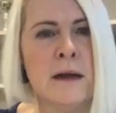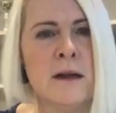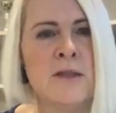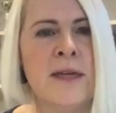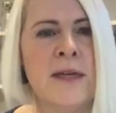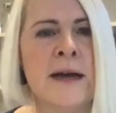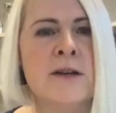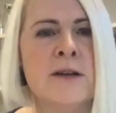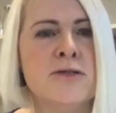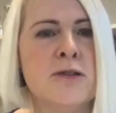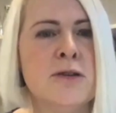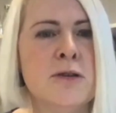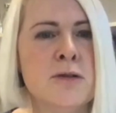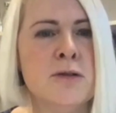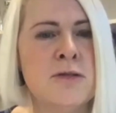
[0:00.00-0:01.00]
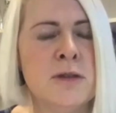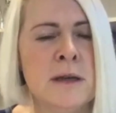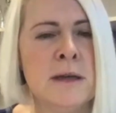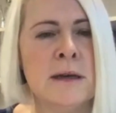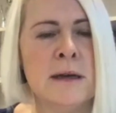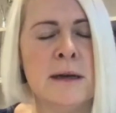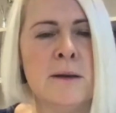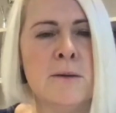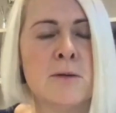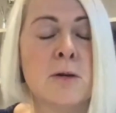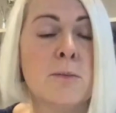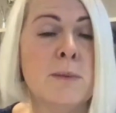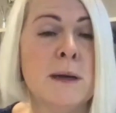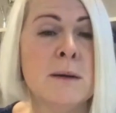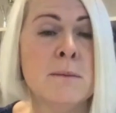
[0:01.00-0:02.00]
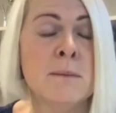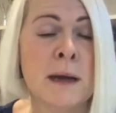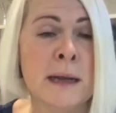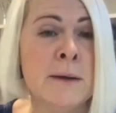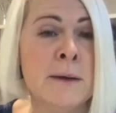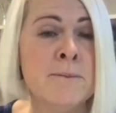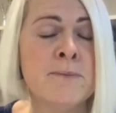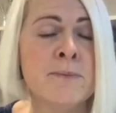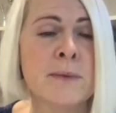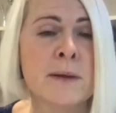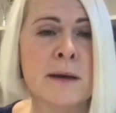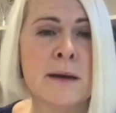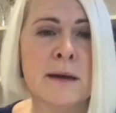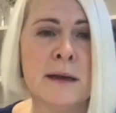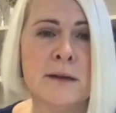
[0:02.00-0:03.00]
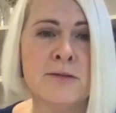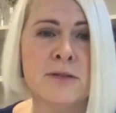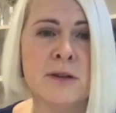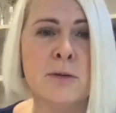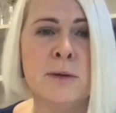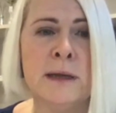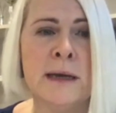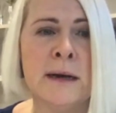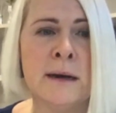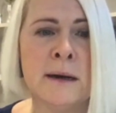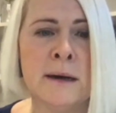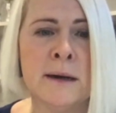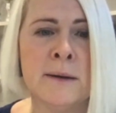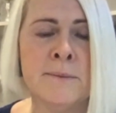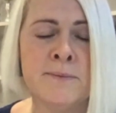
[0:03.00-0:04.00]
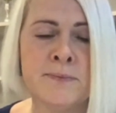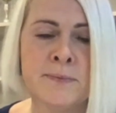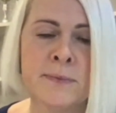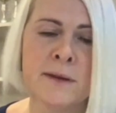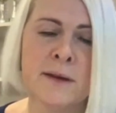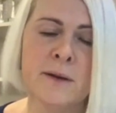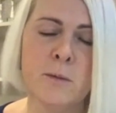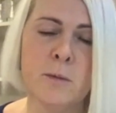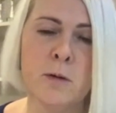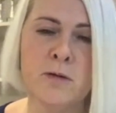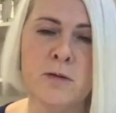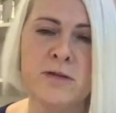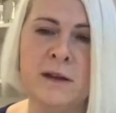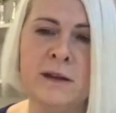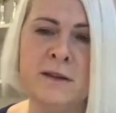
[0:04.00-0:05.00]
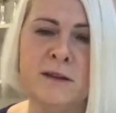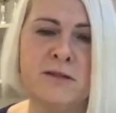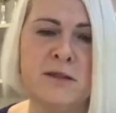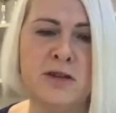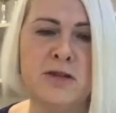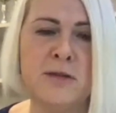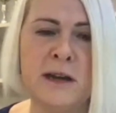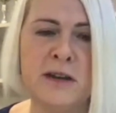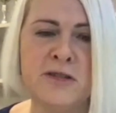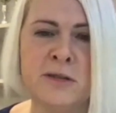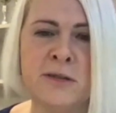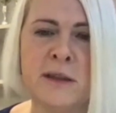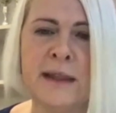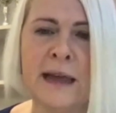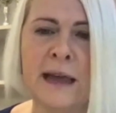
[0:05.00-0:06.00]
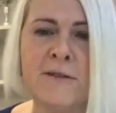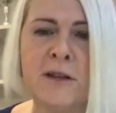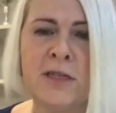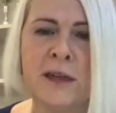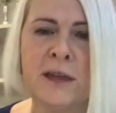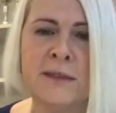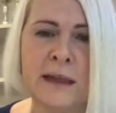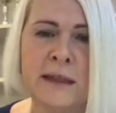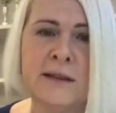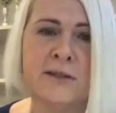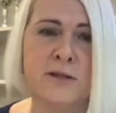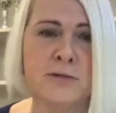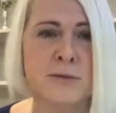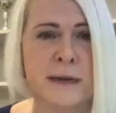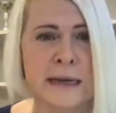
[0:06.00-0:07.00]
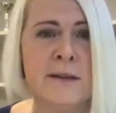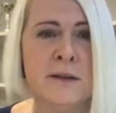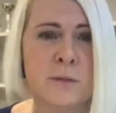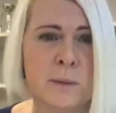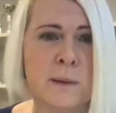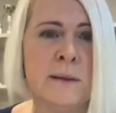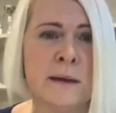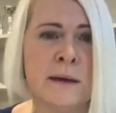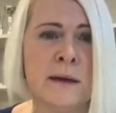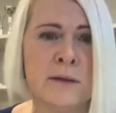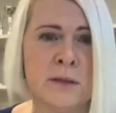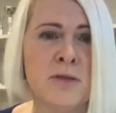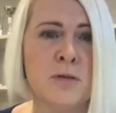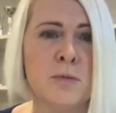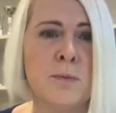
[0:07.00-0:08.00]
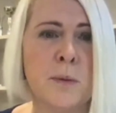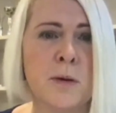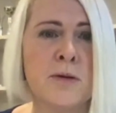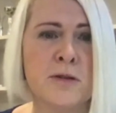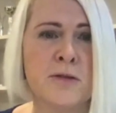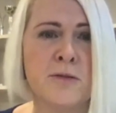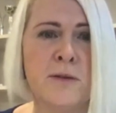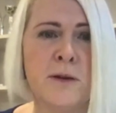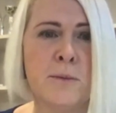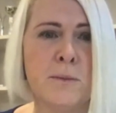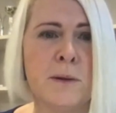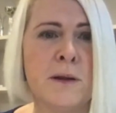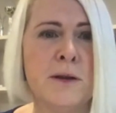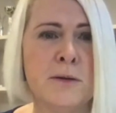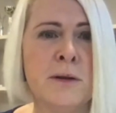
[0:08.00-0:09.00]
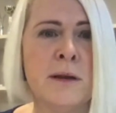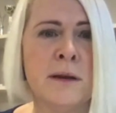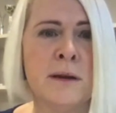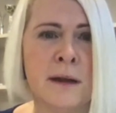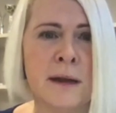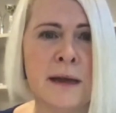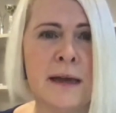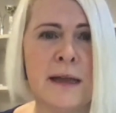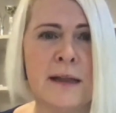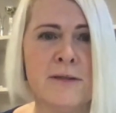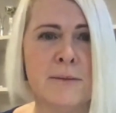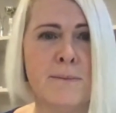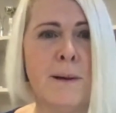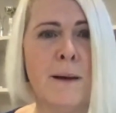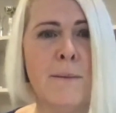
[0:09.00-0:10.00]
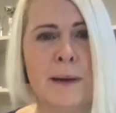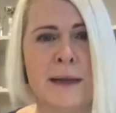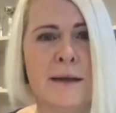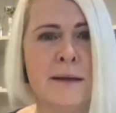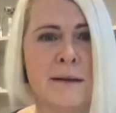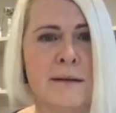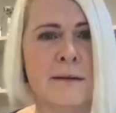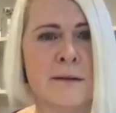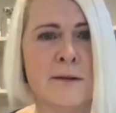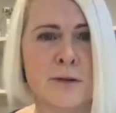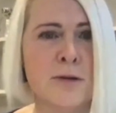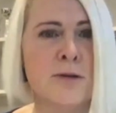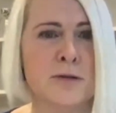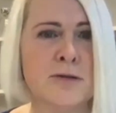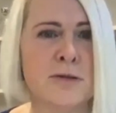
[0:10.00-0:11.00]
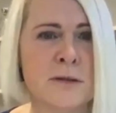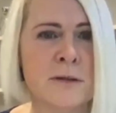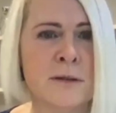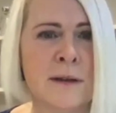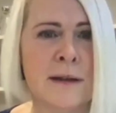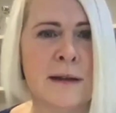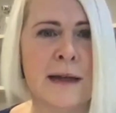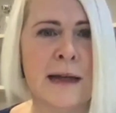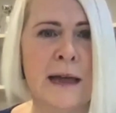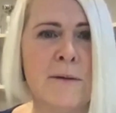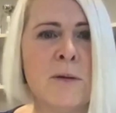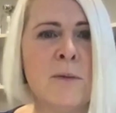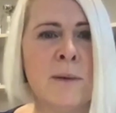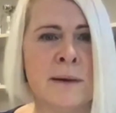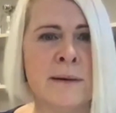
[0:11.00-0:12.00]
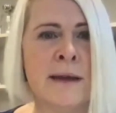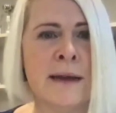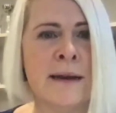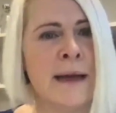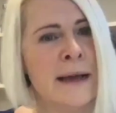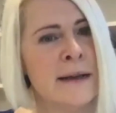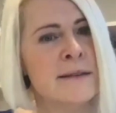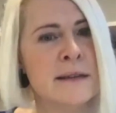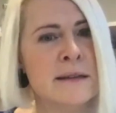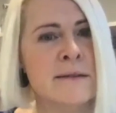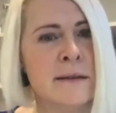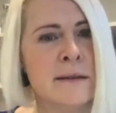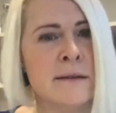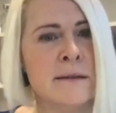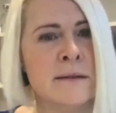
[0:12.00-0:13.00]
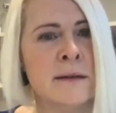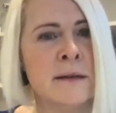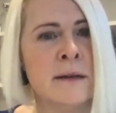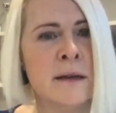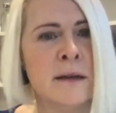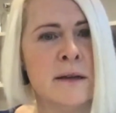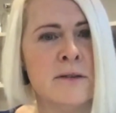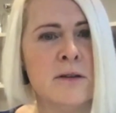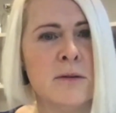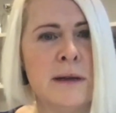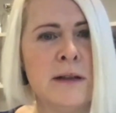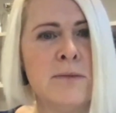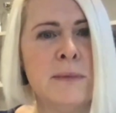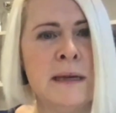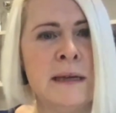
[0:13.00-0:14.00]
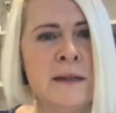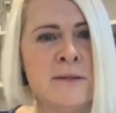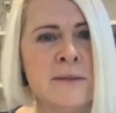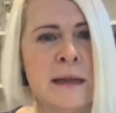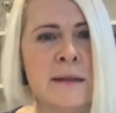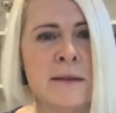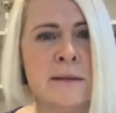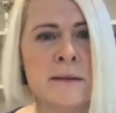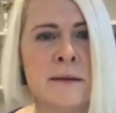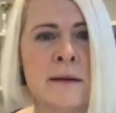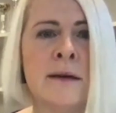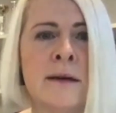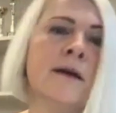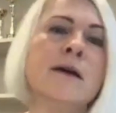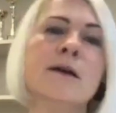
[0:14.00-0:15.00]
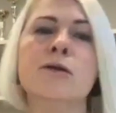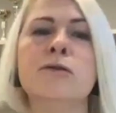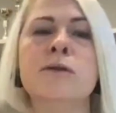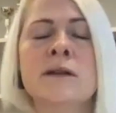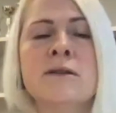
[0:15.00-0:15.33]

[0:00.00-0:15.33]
Thanks to using European money, Estonia was in the situation that everything that is created with the support of the European Union, it's a public good. Everyone can access it. So it means that you can